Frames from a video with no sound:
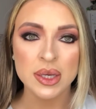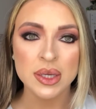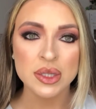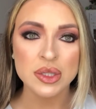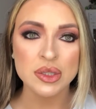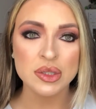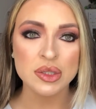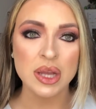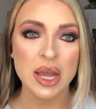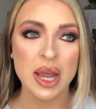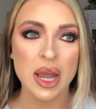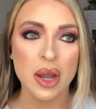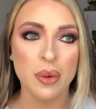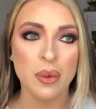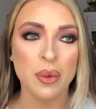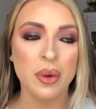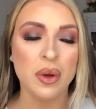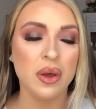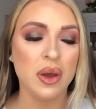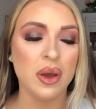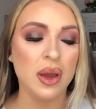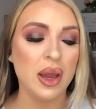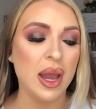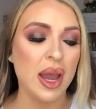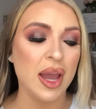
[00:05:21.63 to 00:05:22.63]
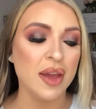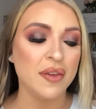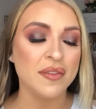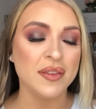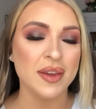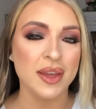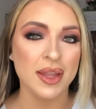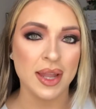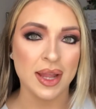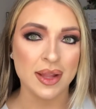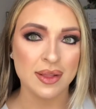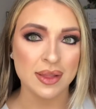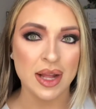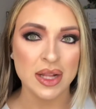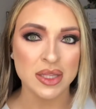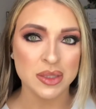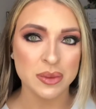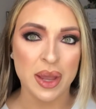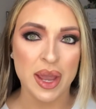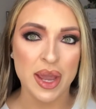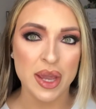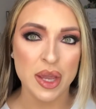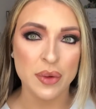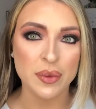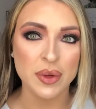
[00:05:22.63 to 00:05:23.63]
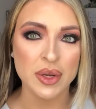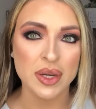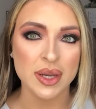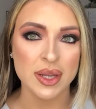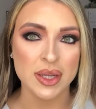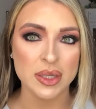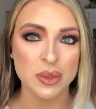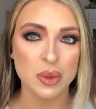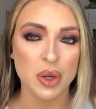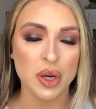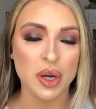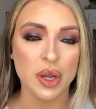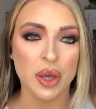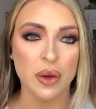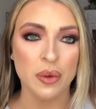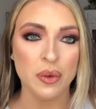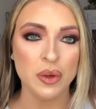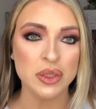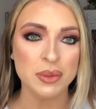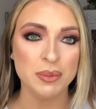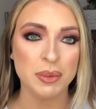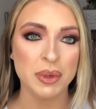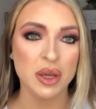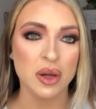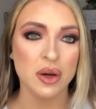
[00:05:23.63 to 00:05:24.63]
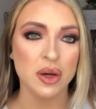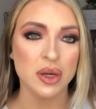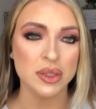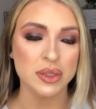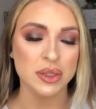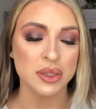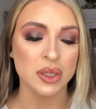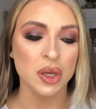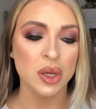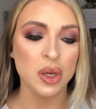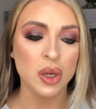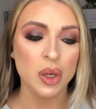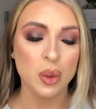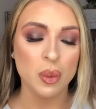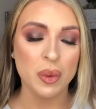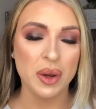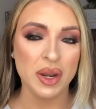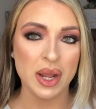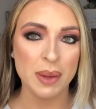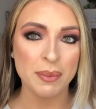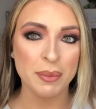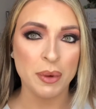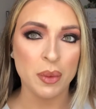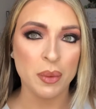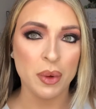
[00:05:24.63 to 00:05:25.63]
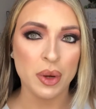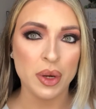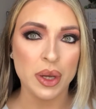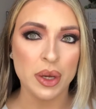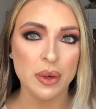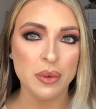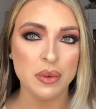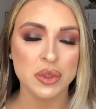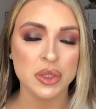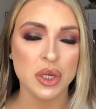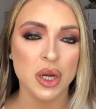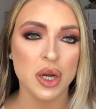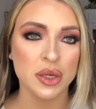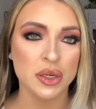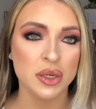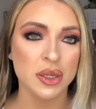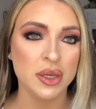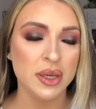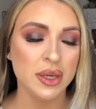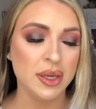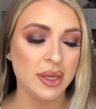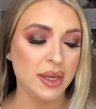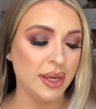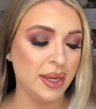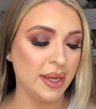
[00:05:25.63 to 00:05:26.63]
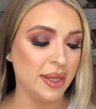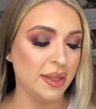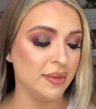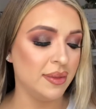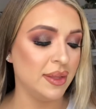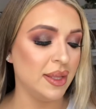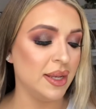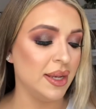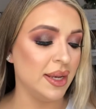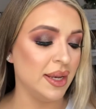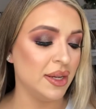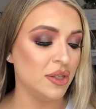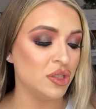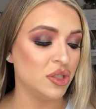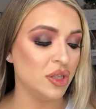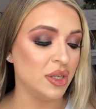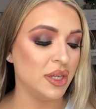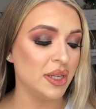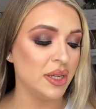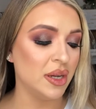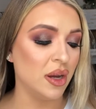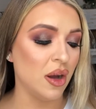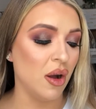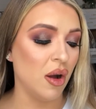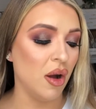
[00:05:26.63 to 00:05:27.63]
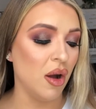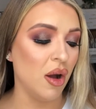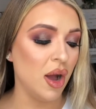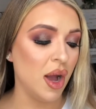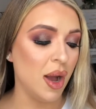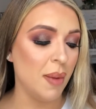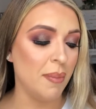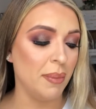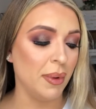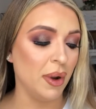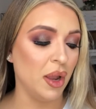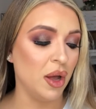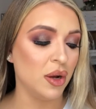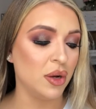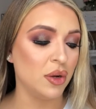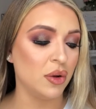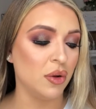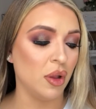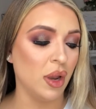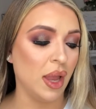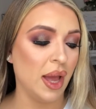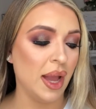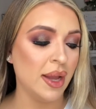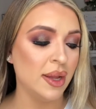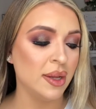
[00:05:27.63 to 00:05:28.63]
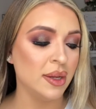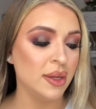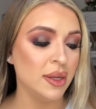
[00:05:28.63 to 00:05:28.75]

So I feel like that's why I only need one coat, because when I put one coat on, they literally are a block colour.